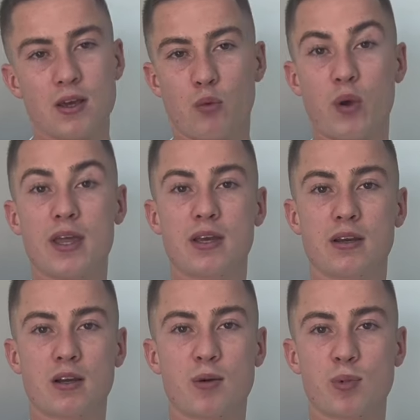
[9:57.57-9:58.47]
waiting
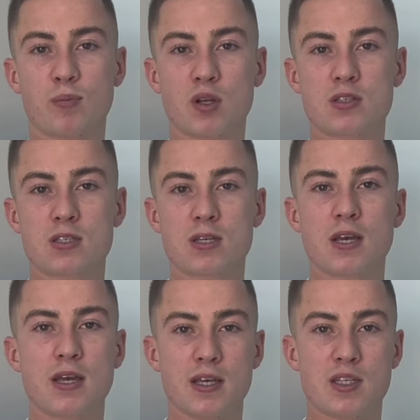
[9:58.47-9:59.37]
a couple months
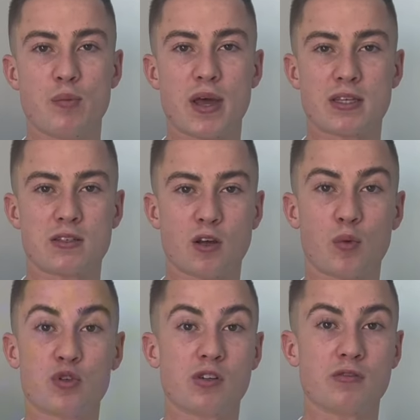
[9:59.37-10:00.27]
is the best
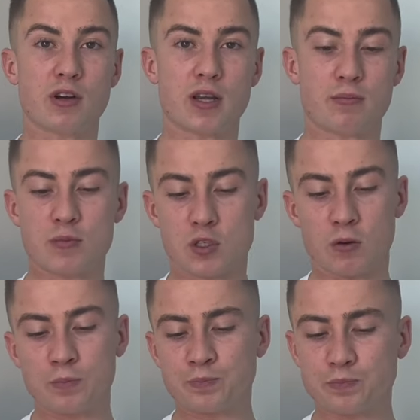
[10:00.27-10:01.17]
option for him.
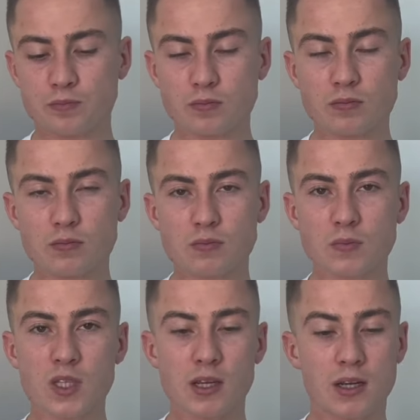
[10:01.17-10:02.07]
So,
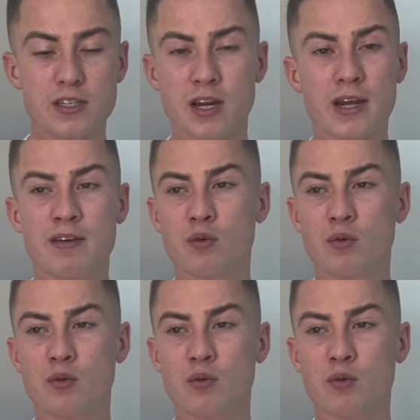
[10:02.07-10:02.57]
listen, I never